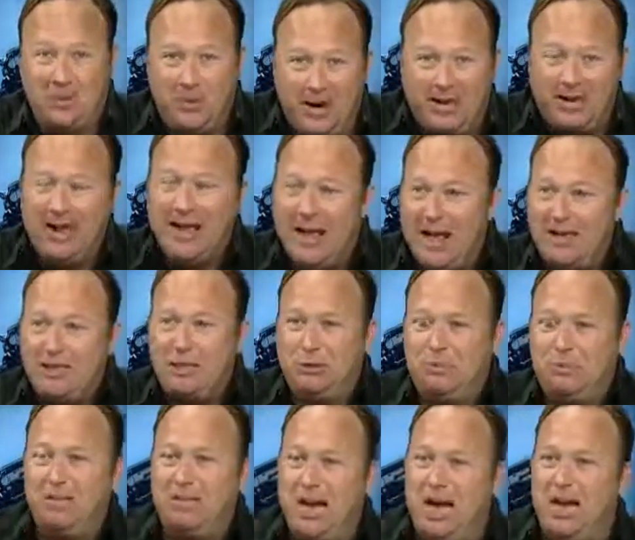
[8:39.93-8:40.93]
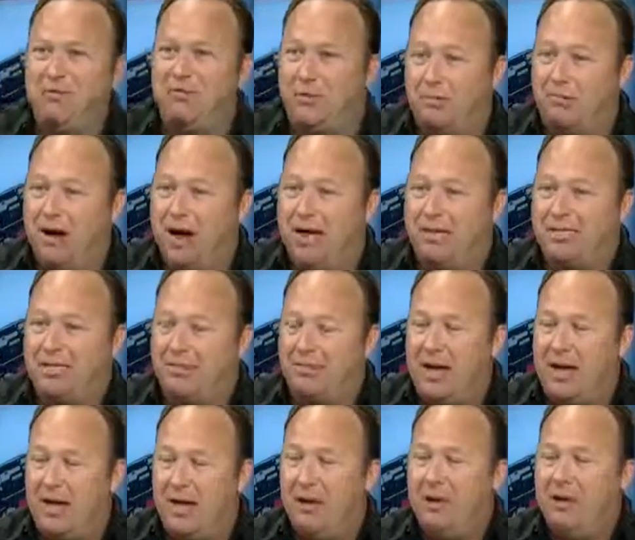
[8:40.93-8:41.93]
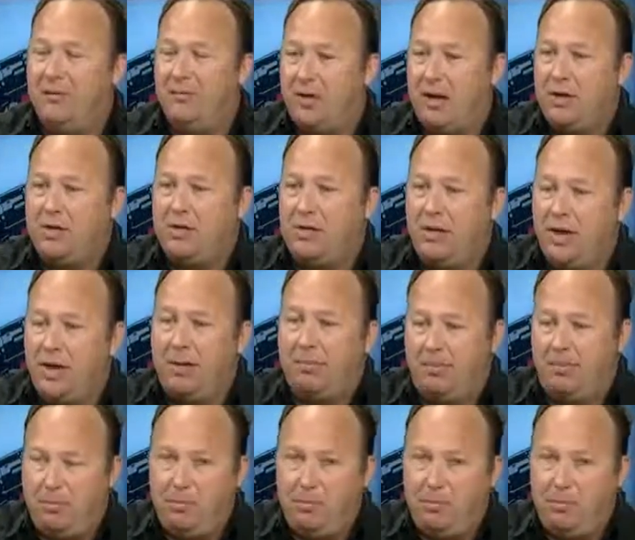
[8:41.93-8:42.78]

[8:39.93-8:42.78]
Wait, this has been done for months. I've got to finish it up.